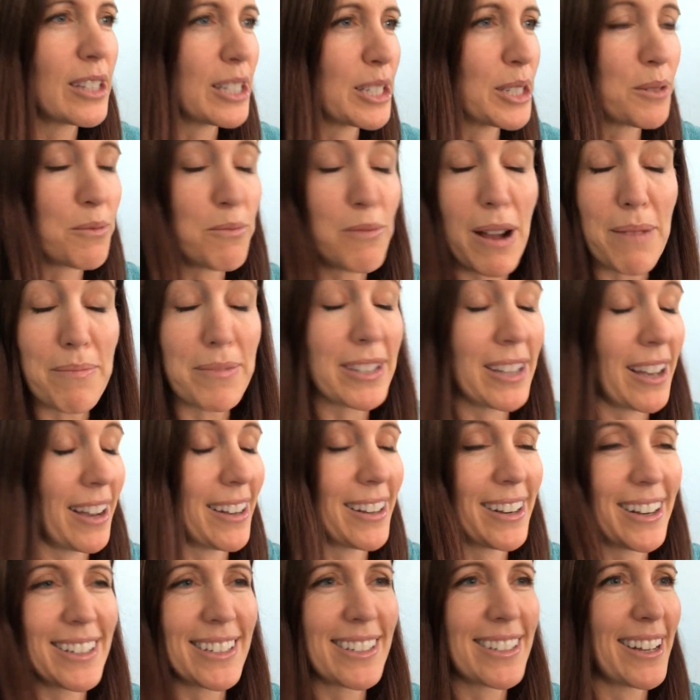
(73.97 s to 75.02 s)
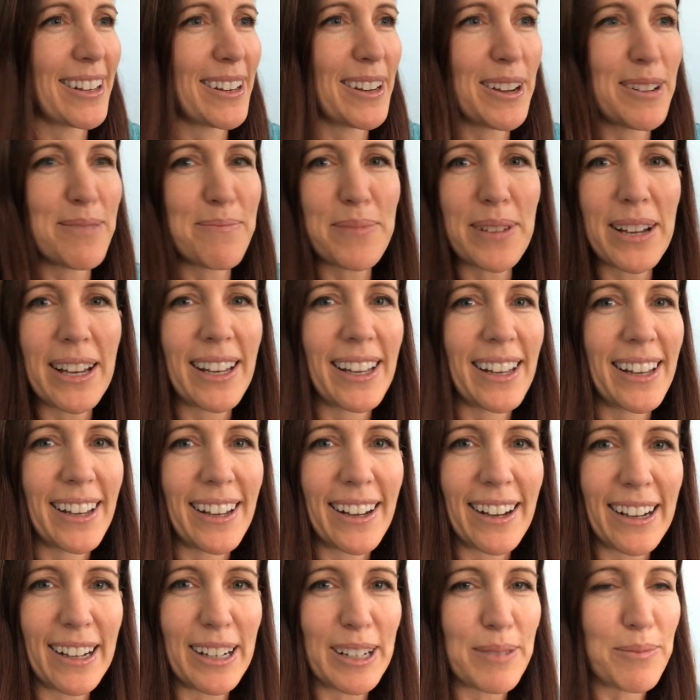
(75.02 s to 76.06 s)
this website I set up
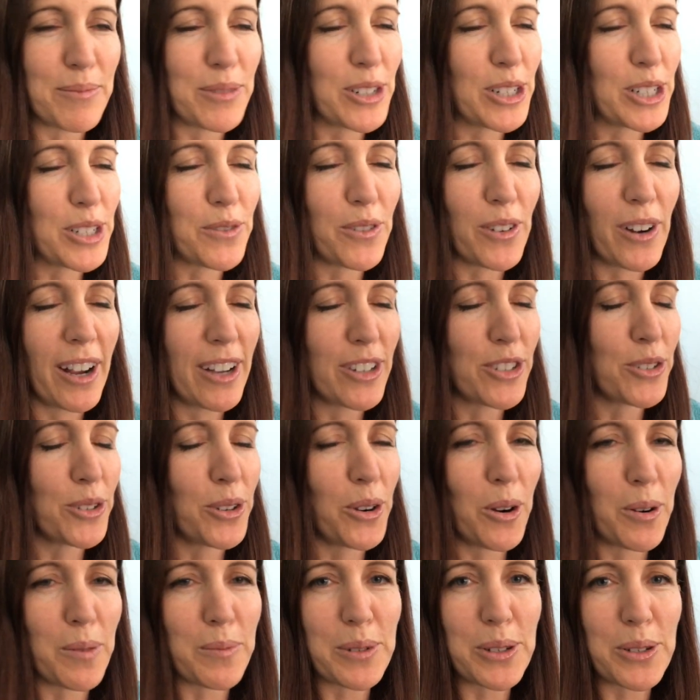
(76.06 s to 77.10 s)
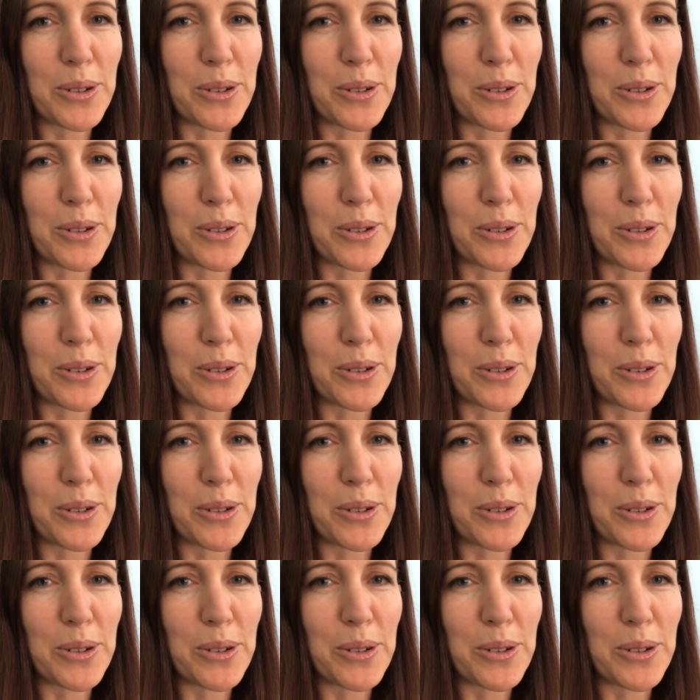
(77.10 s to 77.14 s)
just for Hedger Corp